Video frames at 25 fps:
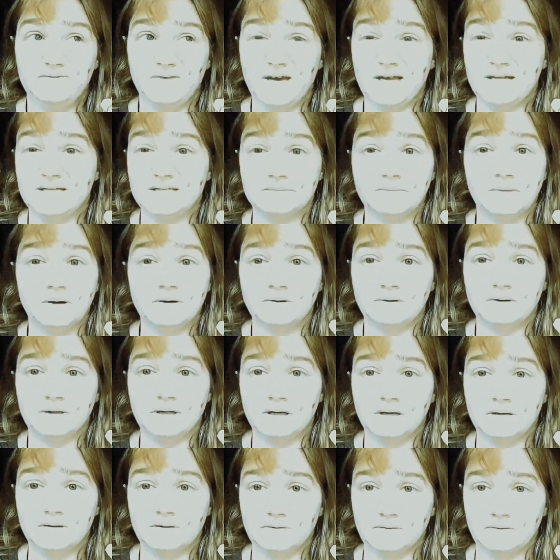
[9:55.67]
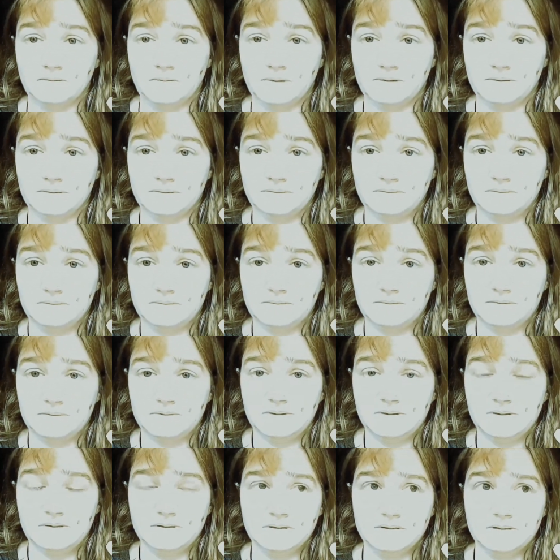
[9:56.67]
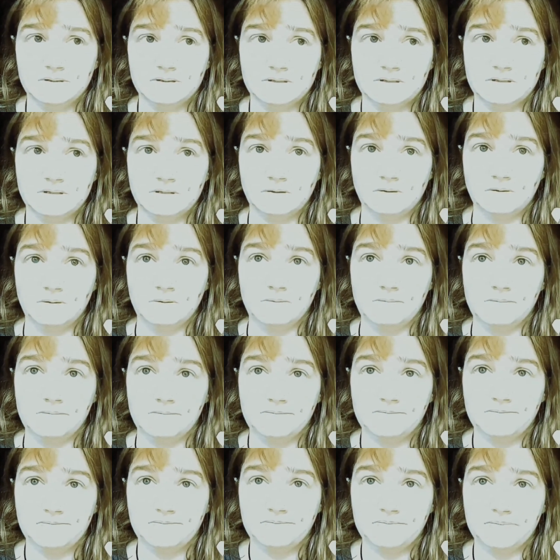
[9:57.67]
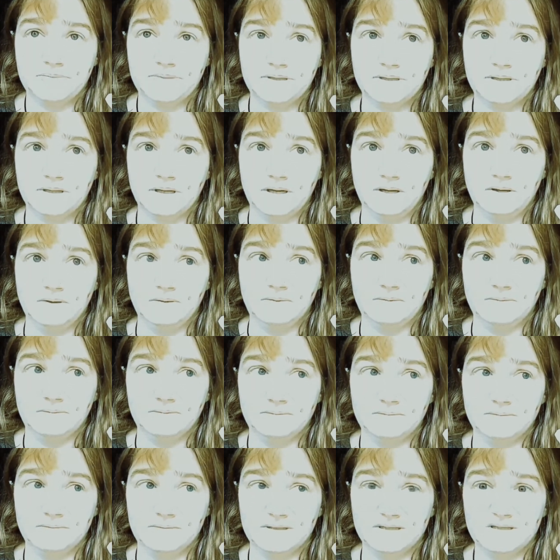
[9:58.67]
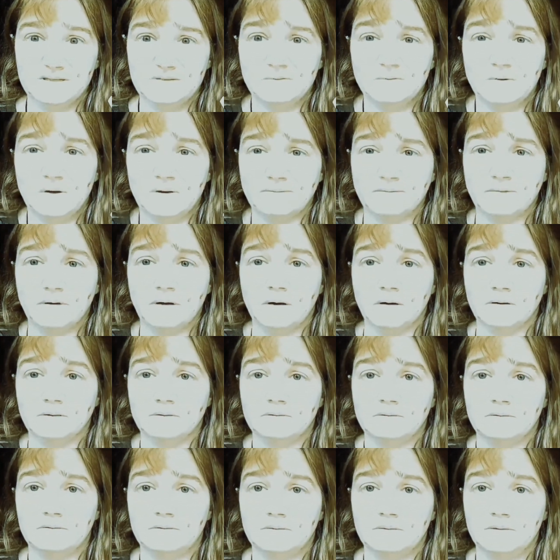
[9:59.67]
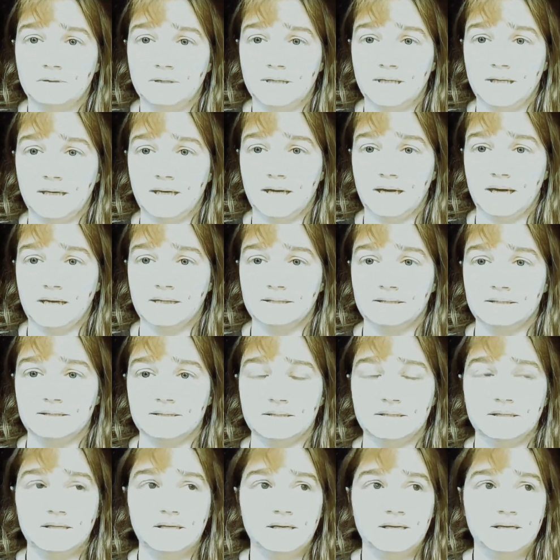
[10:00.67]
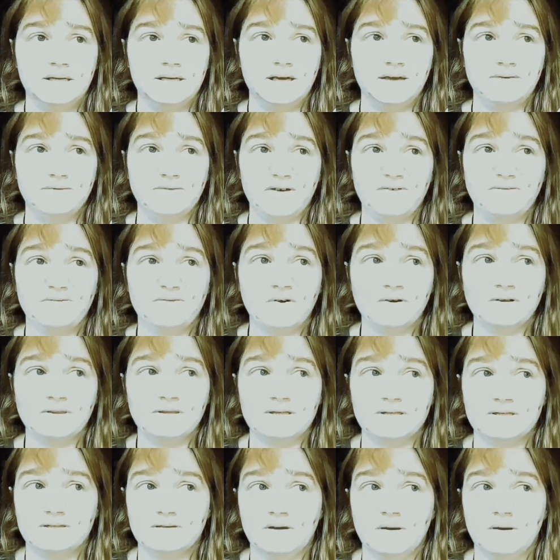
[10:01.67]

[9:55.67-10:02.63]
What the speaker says: And when it fades, I might not get another one. So, you know, this is all I've got, and if I